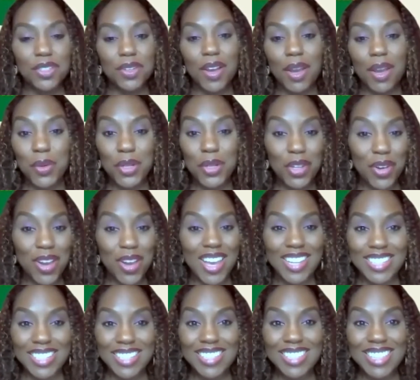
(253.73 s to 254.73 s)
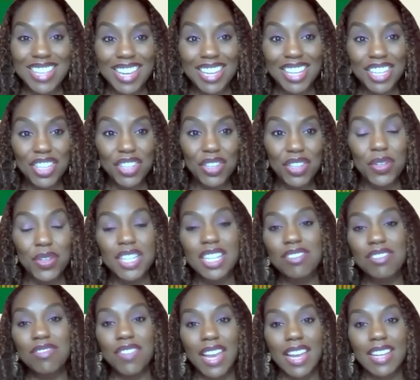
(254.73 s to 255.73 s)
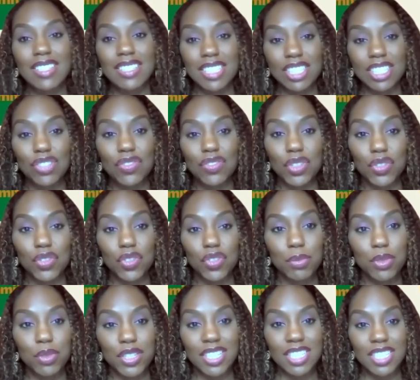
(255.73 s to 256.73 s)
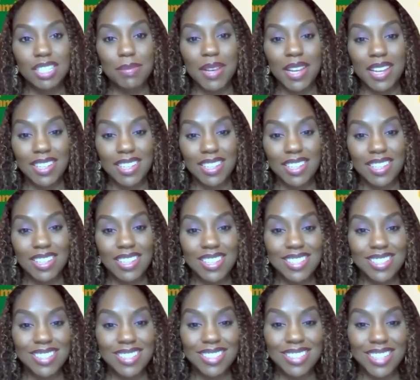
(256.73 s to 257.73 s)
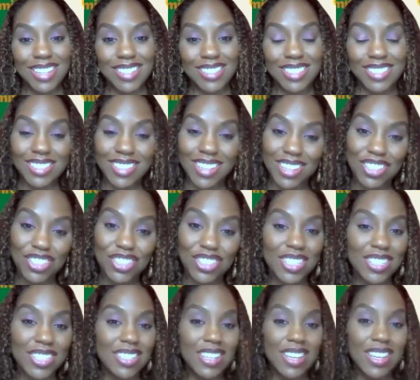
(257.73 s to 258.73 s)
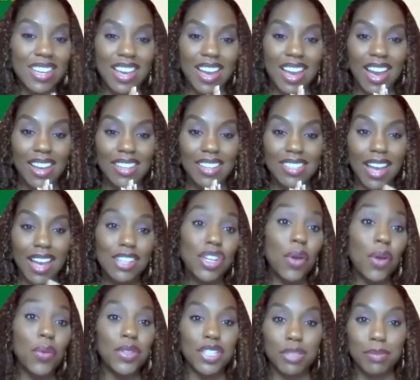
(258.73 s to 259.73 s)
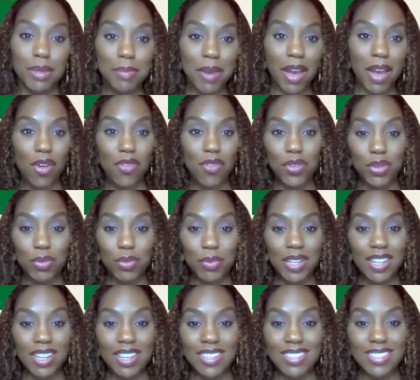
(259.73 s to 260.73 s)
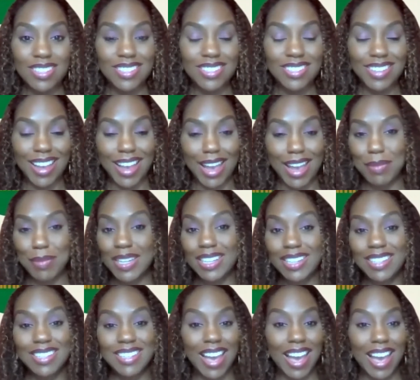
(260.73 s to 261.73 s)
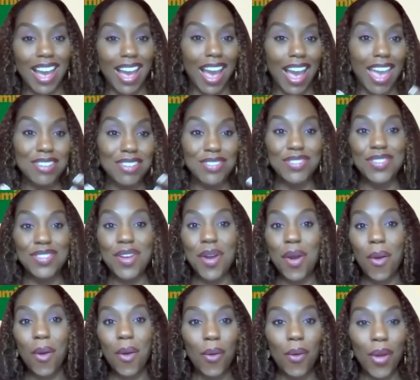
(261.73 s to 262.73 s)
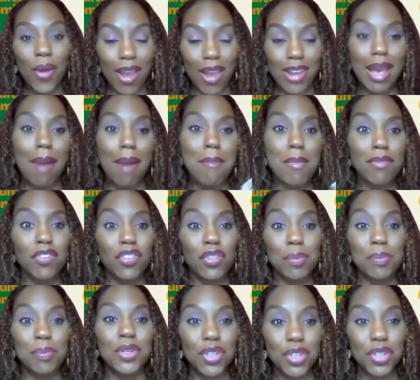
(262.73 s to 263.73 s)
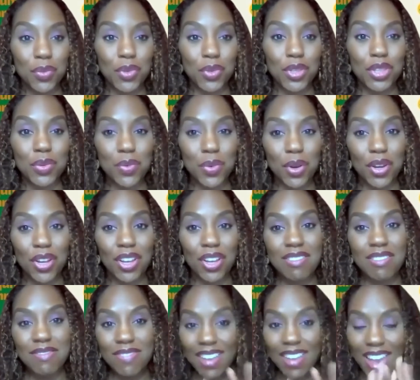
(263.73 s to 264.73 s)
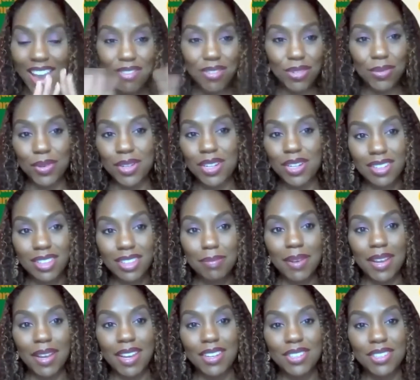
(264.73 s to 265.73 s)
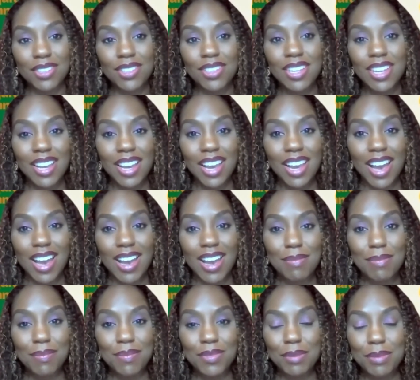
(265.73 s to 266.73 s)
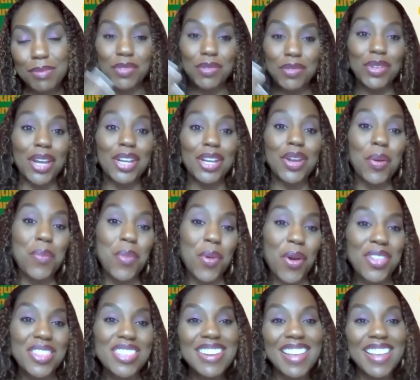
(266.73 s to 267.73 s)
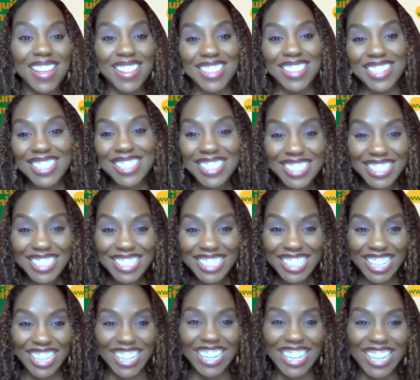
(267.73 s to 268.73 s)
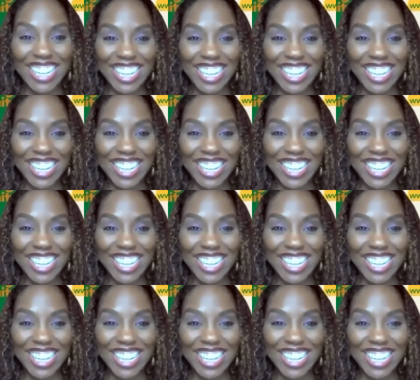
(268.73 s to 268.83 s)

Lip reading: So I want to go ahead and thank you in advance, each of you, for participating in today's discussion. I know it's going to be powerful because, I know and I'm familiar with the work of everyone on the panel. Some of you I know more than others.